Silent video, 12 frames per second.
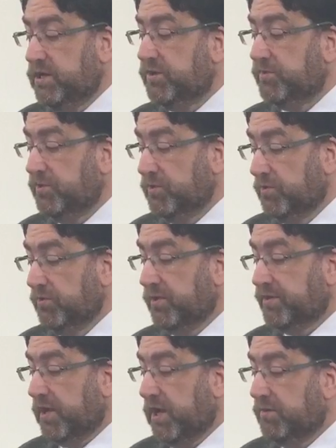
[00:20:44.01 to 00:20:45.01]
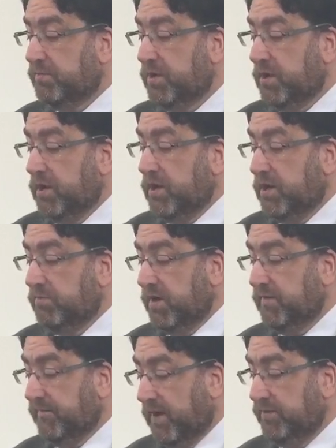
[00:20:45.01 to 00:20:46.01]
you will know that I am in
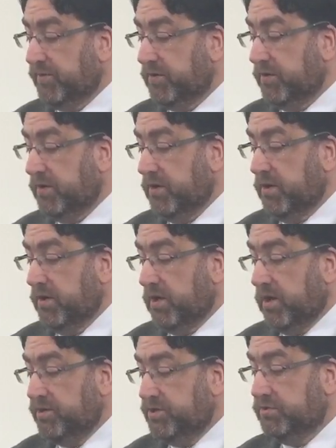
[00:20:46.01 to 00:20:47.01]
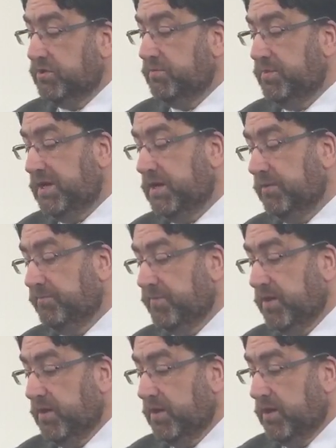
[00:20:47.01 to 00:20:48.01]
my Father, and you in me,
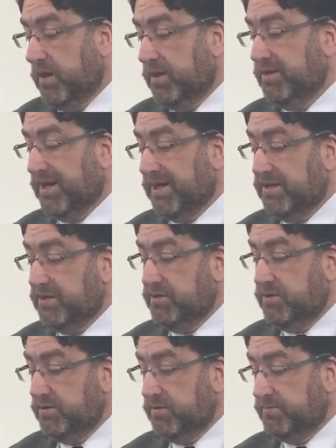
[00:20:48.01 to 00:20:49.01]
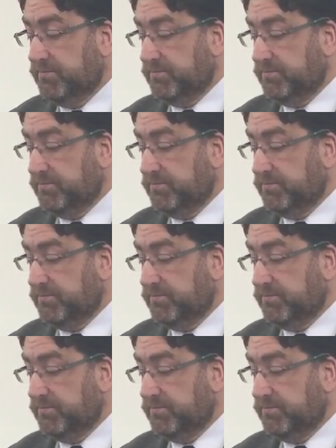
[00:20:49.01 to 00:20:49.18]
and I in you.